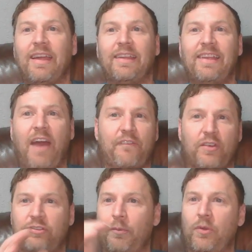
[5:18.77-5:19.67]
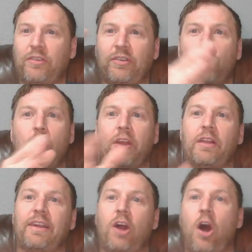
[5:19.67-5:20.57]
yeah, for some reason,
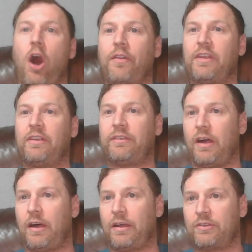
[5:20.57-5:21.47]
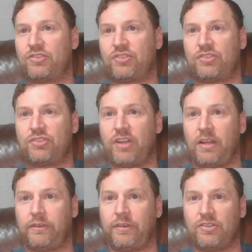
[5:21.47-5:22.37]
going like all these uh,
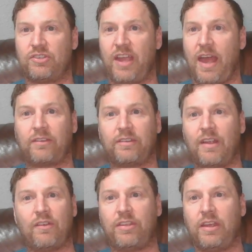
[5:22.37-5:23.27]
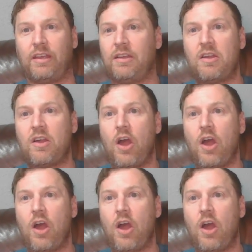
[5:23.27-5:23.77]
jets and jags and everything